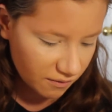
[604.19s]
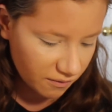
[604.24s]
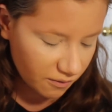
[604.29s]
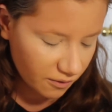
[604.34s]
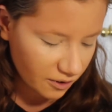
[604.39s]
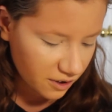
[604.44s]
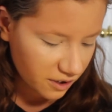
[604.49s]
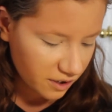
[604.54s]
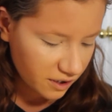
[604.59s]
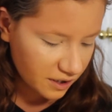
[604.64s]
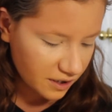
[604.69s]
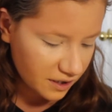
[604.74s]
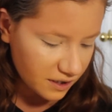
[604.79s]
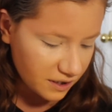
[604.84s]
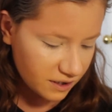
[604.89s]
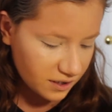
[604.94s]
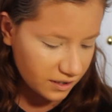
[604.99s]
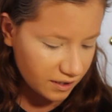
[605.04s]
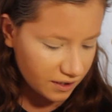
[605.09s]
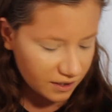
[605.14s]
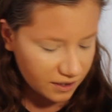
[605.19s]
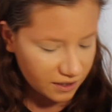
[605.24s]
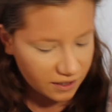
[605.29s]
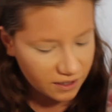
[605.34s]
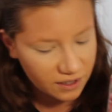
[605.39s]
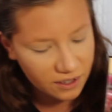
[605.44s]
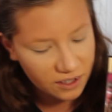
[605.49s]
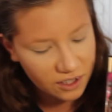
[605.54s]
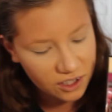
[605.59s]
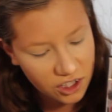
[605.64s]
for
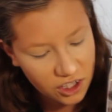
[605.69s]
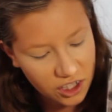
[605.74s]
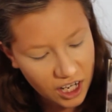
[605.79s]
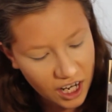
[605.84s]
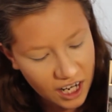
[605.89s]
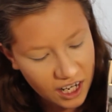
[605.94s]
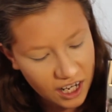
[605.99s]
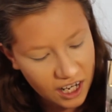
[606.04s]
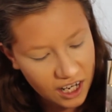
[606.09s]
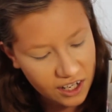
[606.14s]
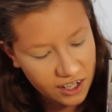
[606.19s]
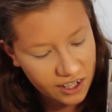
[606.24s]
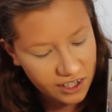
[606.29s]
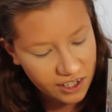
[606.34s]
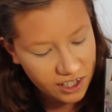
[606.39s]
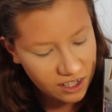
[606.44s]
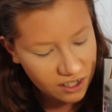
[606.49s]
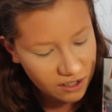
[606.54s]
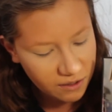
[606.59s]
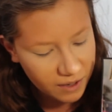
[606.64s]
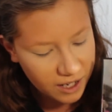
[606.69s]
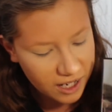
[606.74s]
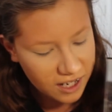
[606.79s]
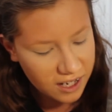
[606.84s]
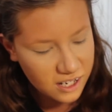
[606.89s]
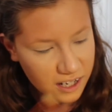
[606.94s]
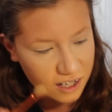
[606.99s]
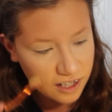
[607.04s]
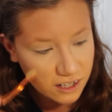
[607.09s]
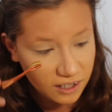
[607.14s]
the shade Innocent right
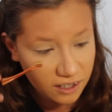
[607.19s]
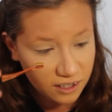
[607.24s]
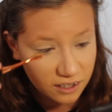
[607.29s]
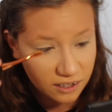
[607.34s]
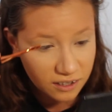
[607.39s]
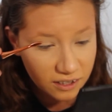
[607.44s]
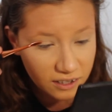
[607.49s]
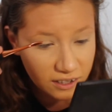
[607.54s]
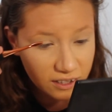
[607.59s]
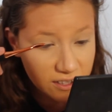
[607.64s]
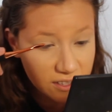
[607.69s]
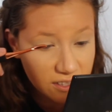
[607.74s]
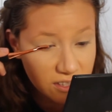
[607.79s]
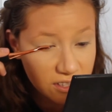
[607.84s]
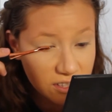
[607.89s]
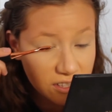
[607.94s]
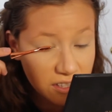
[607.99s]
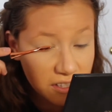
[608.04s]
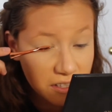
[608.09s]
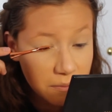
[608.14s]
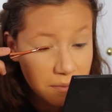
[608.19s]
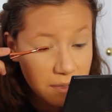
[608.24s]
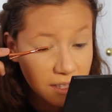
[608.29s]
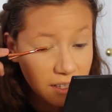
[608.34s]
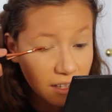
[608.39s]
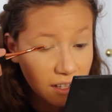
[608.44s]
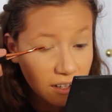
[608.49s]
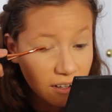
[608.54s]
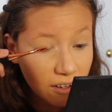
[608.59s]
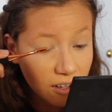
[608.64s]
here, and this is just gonna be
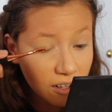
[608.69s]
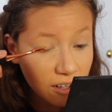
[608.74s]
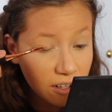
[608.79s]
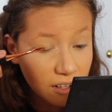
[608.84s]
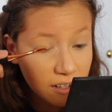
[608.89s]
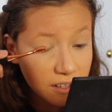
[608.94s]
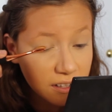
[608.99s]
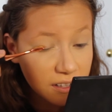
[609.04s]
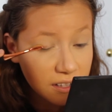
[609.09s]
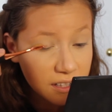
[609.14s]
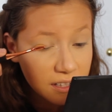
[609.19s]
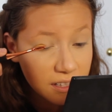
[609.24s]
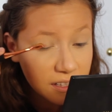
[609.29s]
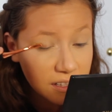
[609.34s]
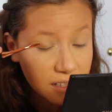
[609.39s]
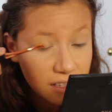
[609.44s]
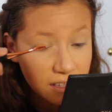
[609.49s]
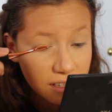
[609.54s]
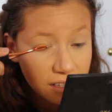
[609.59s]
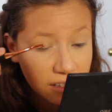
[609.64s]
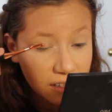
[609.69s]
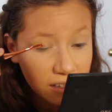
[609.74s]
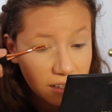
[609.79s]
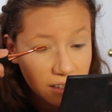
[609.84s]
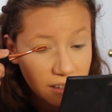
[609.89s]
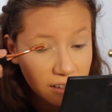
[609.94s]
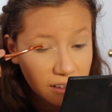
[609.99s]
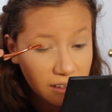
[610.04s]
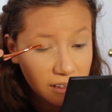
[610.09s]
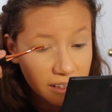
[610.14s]
like our
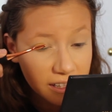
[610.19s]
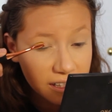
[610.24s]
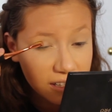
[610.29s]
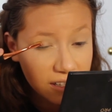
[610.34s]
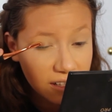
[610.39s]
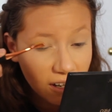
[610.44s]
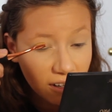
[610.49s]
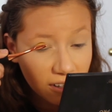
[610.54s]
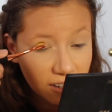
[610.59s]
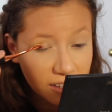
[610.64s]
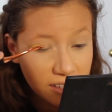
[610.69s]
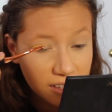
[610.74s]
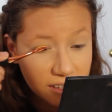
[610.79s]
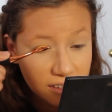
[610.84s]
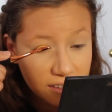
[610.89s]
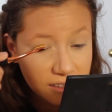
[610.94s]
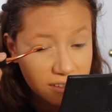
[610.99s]
lid color.